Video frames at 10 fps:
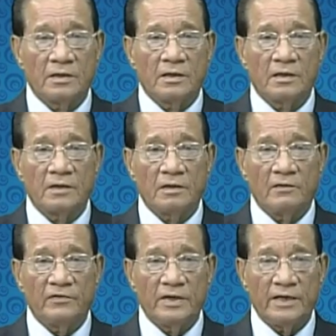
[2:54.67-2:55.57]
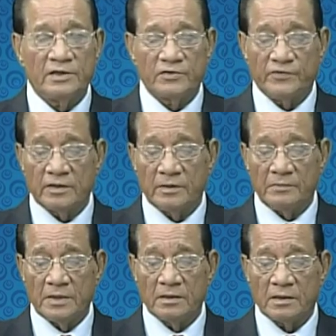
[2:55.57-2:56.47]
cutoff dates for the
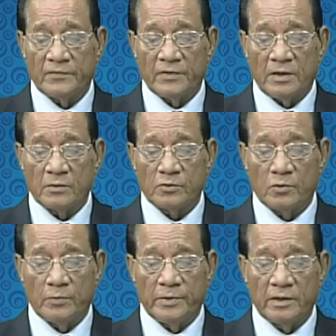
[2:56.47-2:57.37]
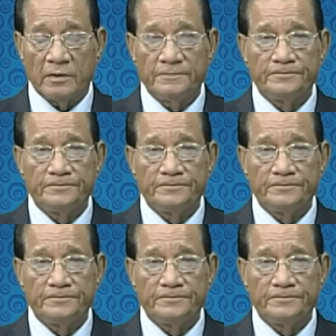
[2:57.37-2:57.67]
month of October